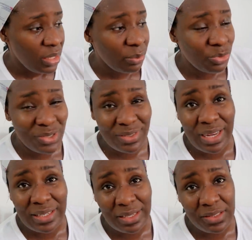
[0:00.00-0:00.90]
let me just
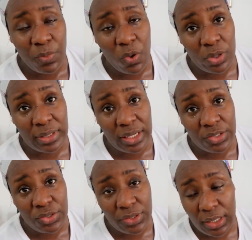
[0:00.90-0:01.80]
go and get more water
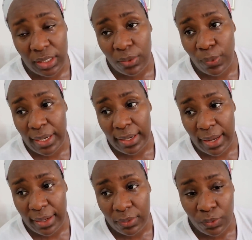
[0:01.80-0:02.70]
and drink while
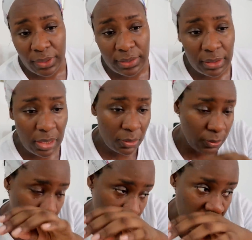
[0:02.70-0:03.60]
I wait. I'll
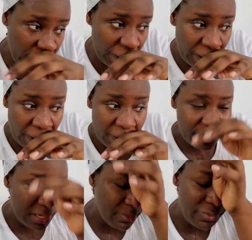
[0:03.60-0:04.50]
just
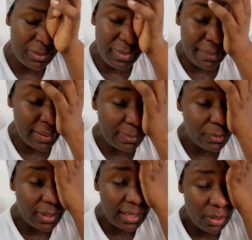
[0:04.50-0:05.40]
probably read my
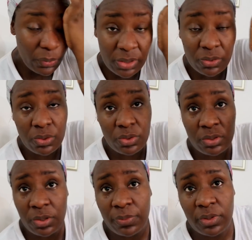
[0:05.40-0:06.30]
Bible while I wait
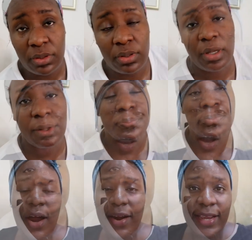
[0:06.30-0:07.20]
or something.
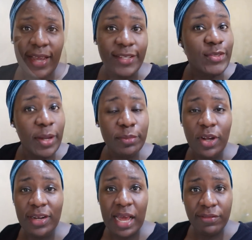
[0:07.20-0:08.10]
Yeah. Alright guys, so I'm
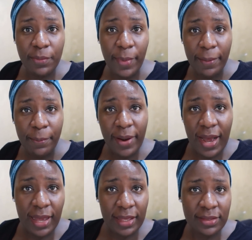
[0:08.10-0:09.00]
done having my
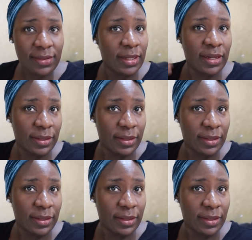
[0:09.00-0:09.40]
bath.